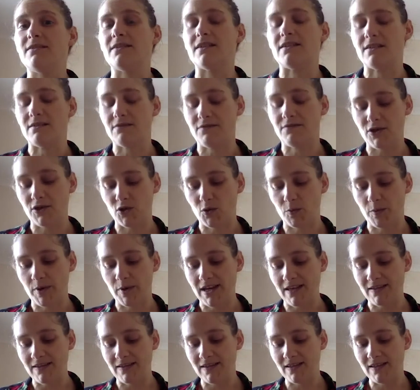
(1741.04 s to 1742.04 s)
in an official
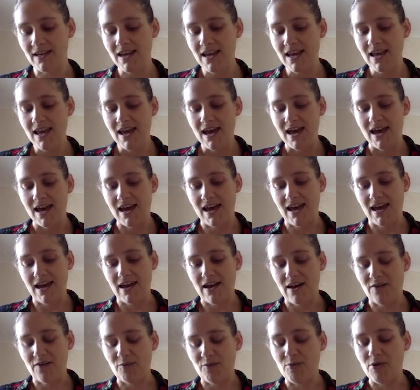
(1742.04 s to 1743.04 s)
piece
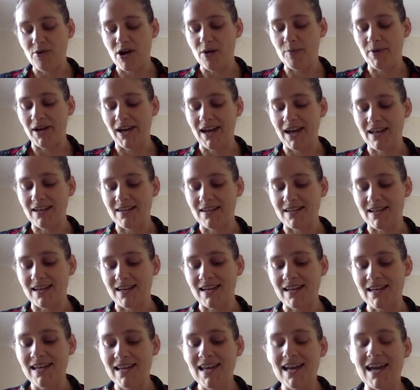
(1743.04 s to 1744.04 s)
of propaganda,
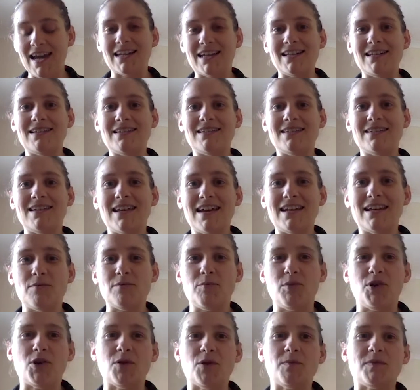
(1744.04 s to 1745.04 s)
and instead it
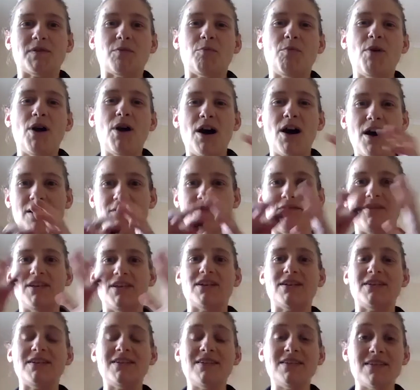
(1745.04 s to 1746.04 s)
becomes a part of the
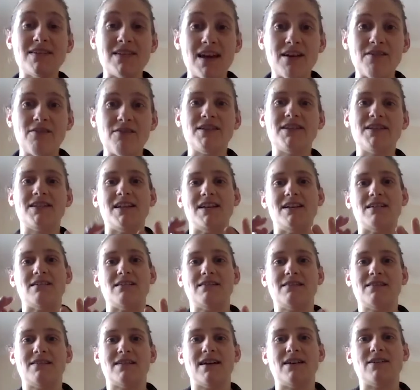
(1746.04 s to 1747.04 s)
austerity
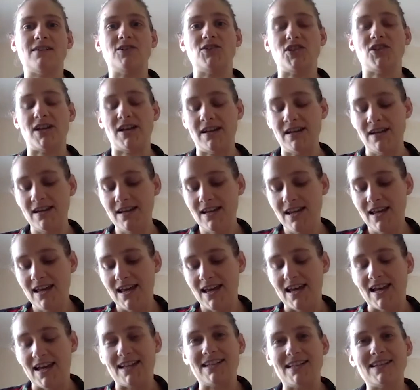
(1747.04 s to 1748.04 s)
nostalgia
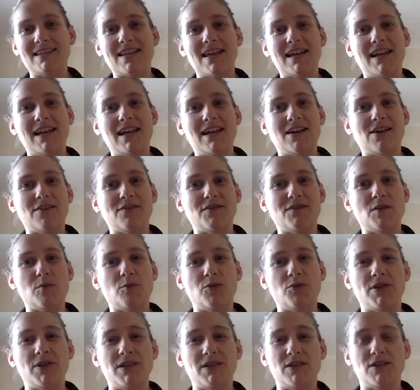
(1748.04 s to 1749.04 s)
aesthetic of the
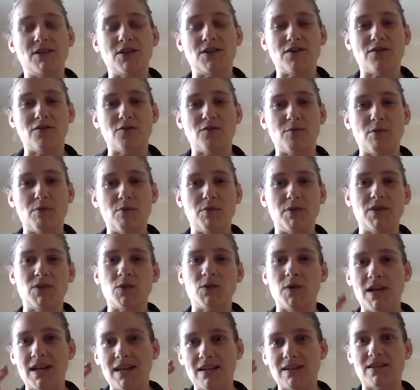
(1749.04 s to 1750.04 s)
British government
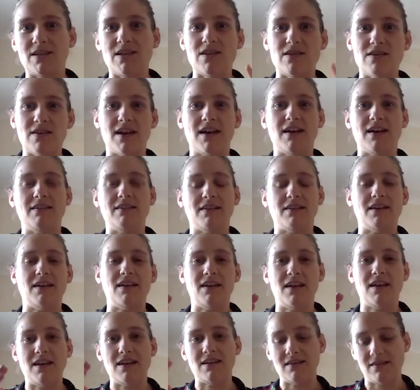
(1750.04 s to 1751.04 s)
between
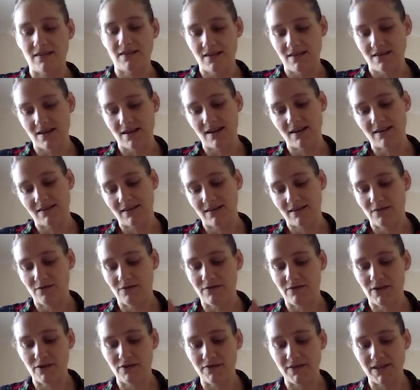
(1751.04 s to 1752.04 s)
2008 and
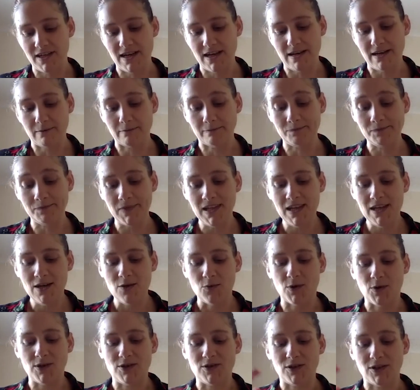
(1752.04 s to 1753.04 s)
2015,
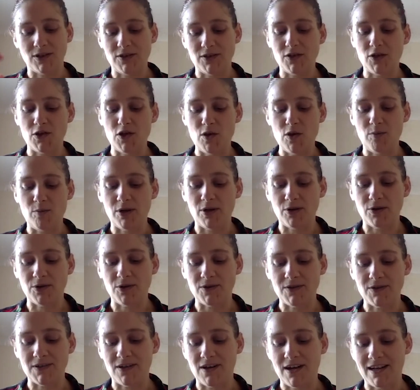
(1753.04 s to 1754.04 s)
what Douglas Coupland
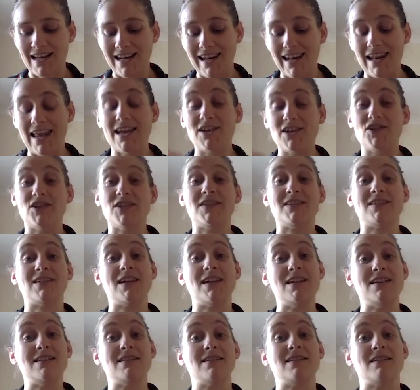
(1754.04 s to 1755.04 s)
calls a kind of
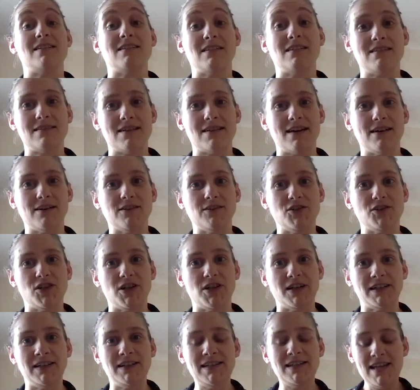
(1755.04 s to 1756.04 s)
legislated
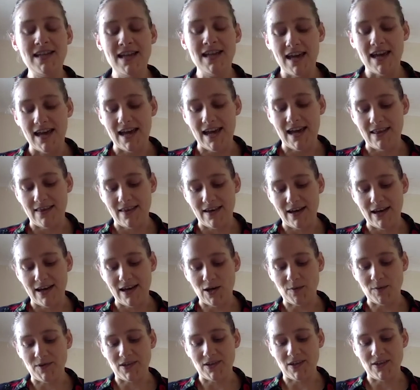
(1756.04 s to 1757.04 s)
nostalgia that
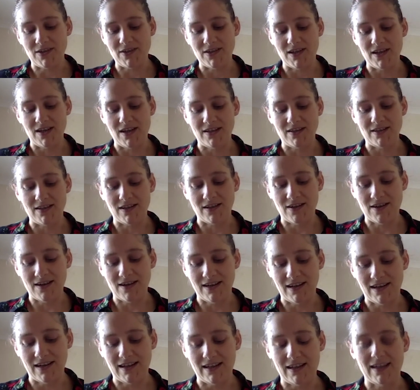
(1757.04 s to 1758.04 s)
helps us to kind
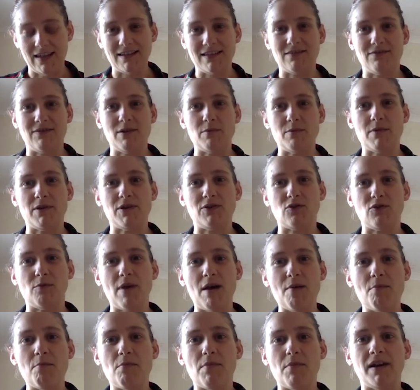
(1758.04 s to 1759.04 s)
of collectively
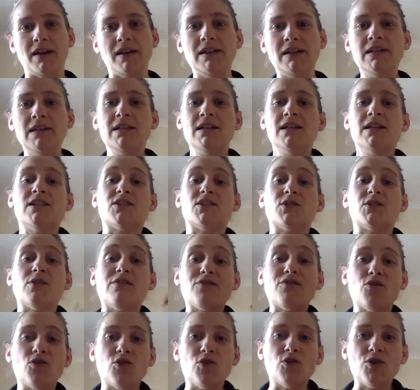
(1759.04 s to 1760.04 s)
misremember. So of
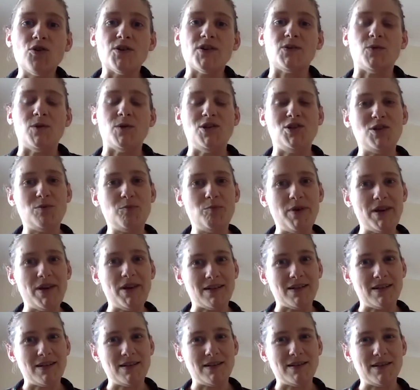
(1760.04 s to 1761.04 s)
course we should be
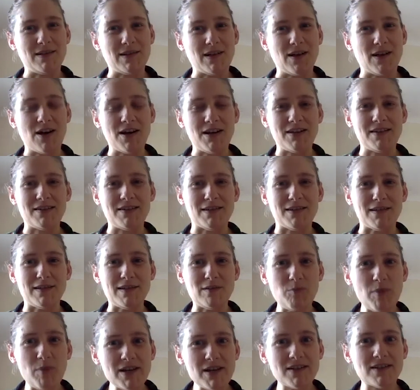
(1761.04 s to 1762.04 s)
kind of
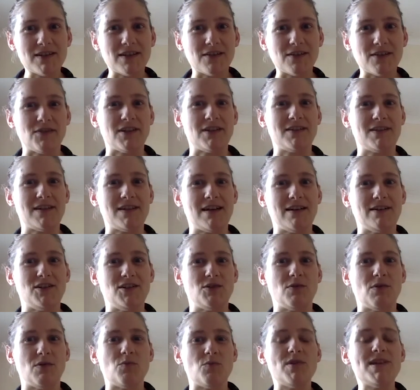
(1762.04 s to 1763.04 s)
suspicious of nostalgia
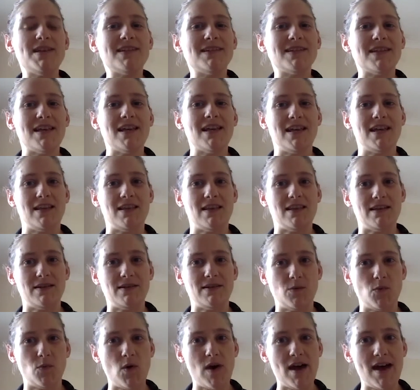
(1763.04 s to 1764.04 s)
when we see it in this
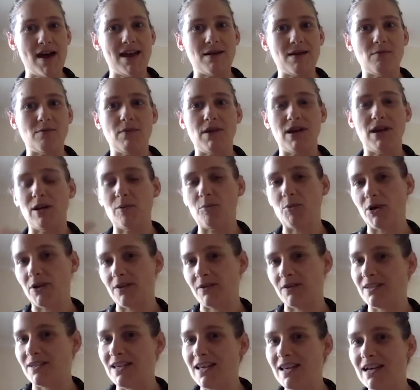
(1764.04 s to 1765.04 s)
way, and
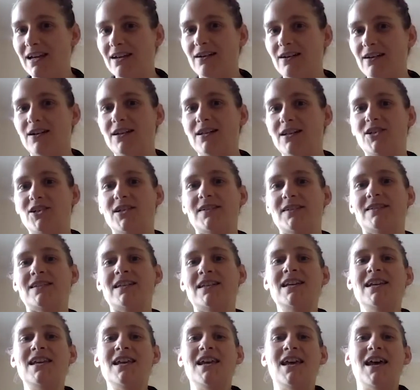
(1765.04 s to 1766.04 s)
Merleau-Ponty acknowledges,
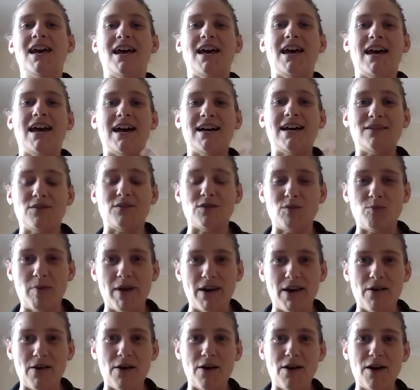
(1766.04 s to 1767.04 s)
as does
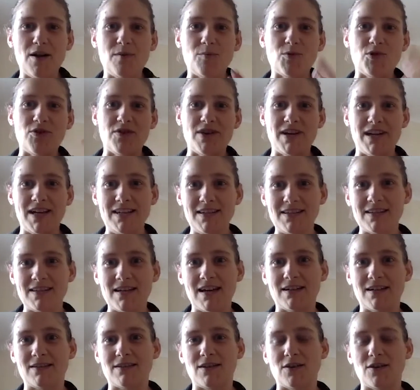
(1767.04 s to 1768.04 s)
Ben Highmore in his
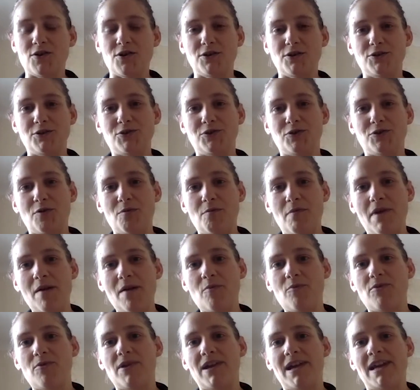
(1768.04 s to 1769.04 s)
text on cultural
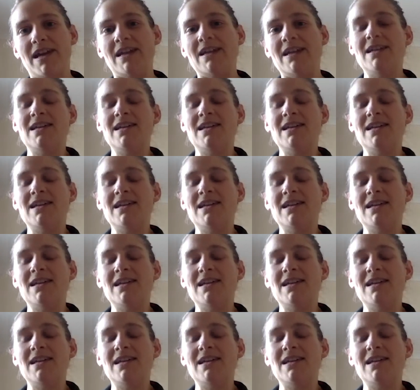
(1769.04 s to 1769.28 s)
memory,